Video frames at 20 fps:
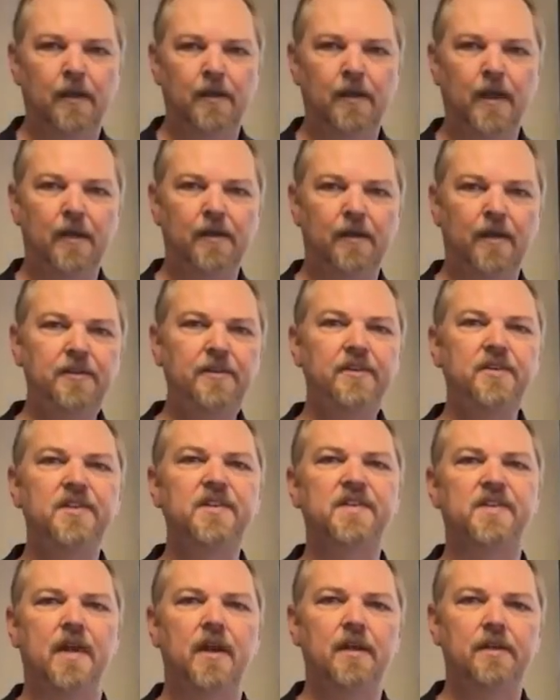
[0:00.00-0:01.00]
Now, another
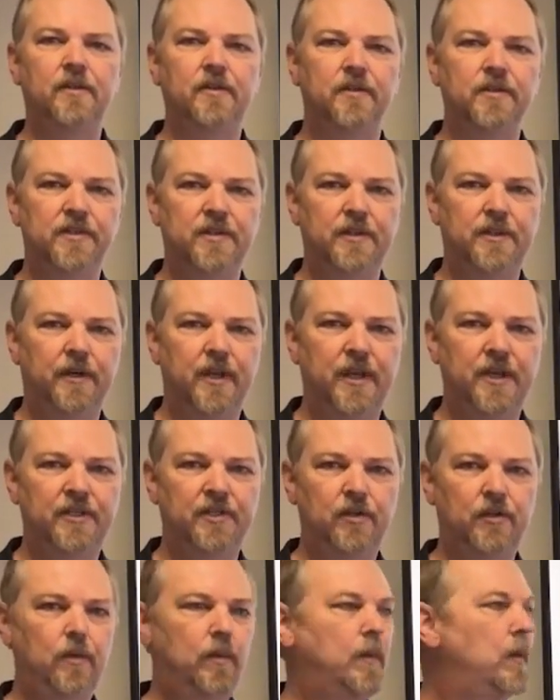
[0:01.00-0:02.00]
design
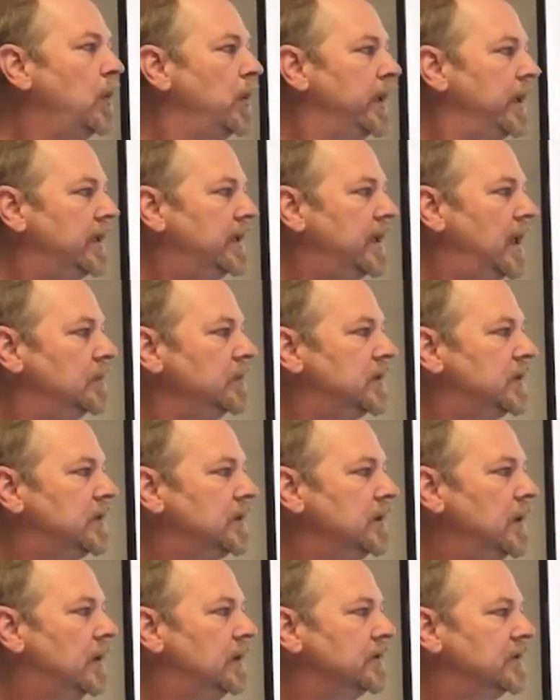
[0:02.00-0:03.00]
consideration when it comes
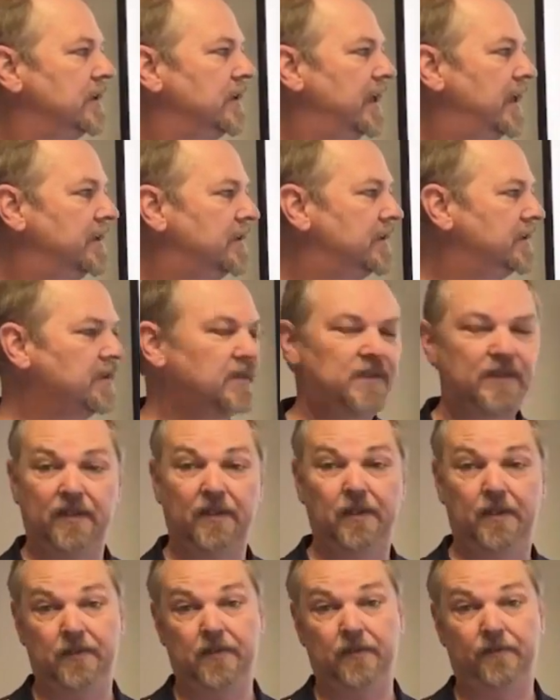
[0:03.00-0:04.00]
to alternators
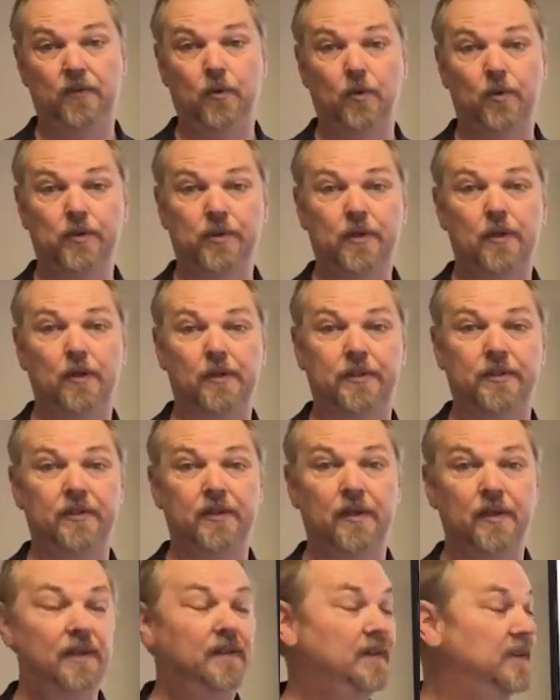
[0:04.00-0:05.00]
is, of course,
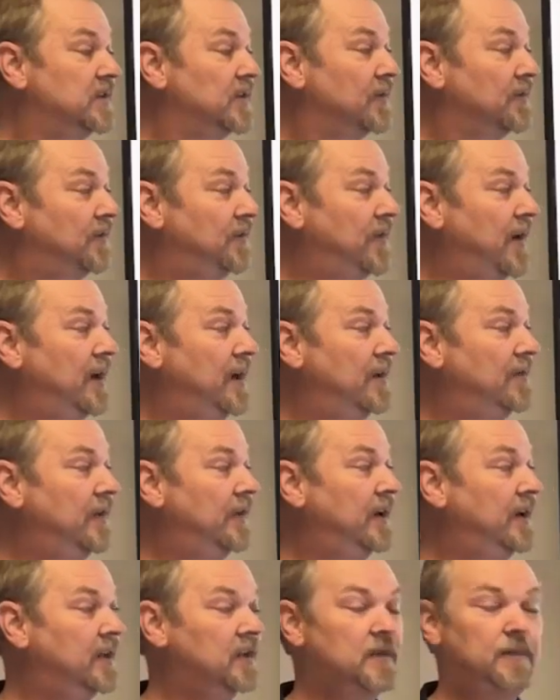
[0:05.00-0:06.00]
cost. These are very,
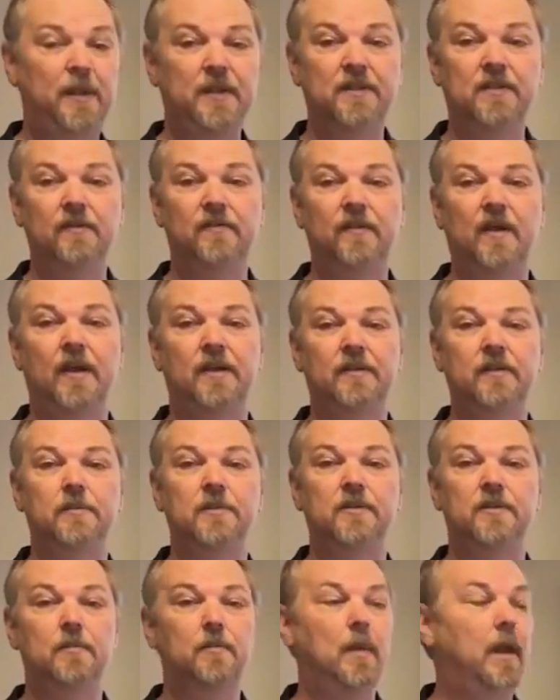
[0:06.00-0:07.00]
very expensive
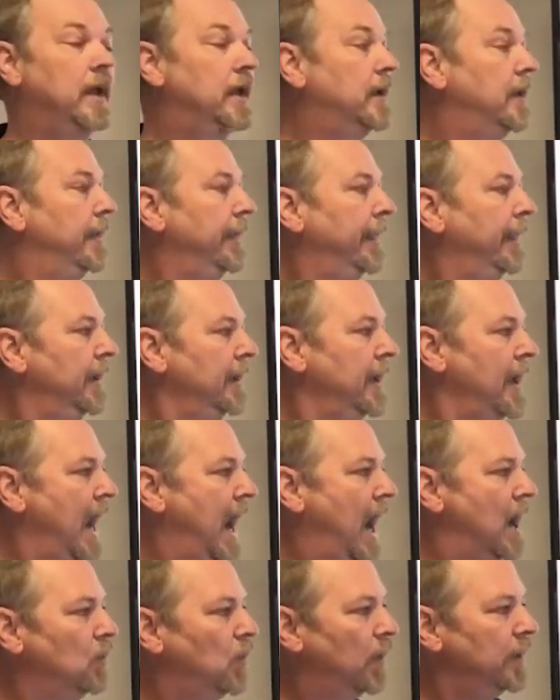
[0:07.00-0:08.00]
items to make.
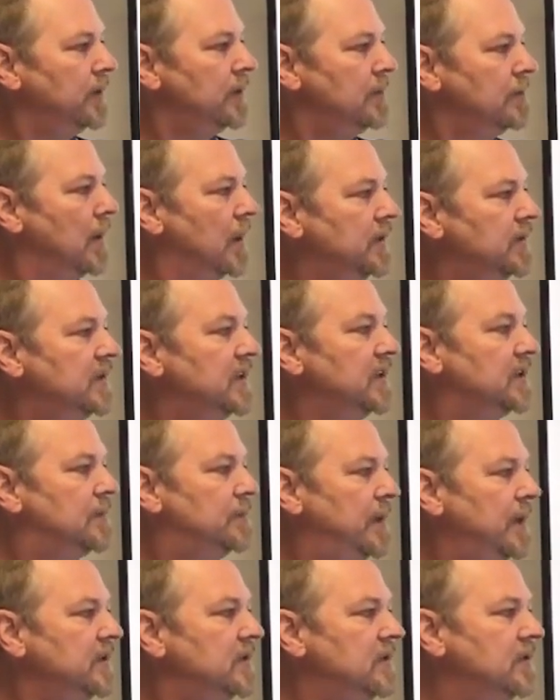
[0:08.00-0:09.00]
And one of the most
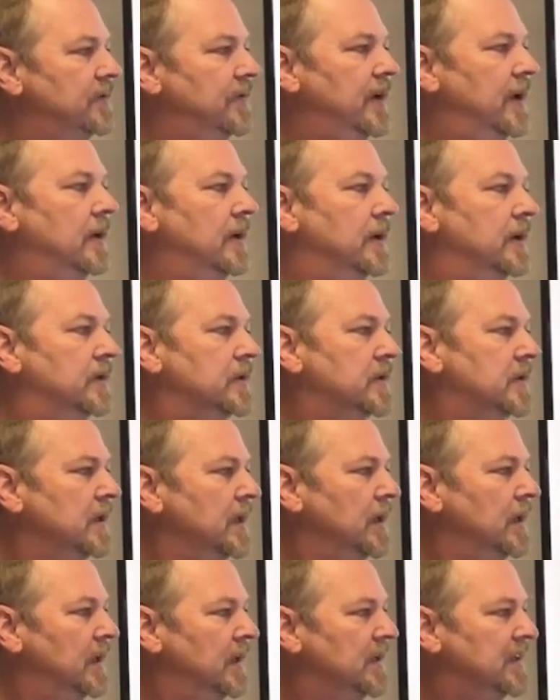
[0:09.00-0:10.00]
expensive areas
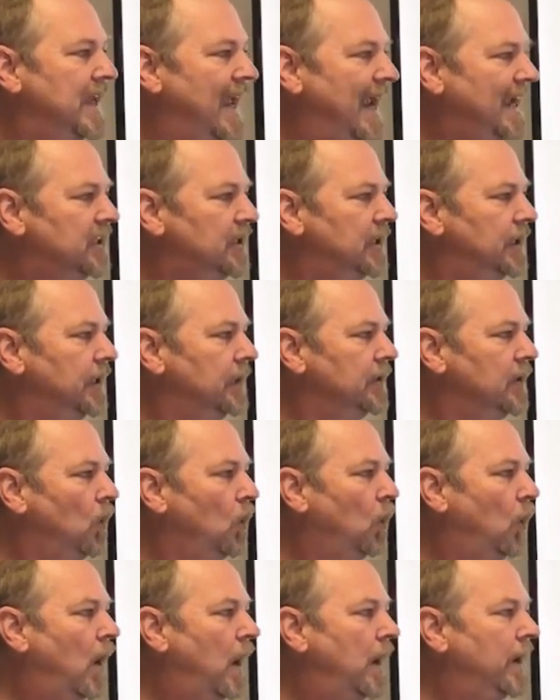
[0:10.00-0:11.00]
is actually in the
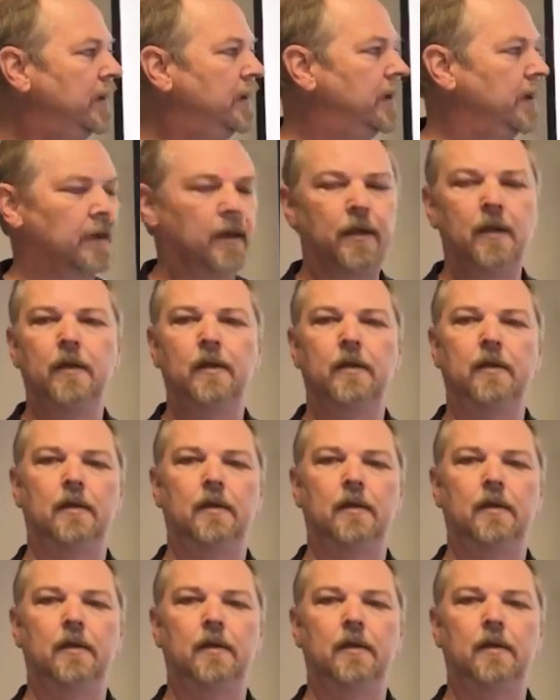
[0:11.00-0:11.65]
winding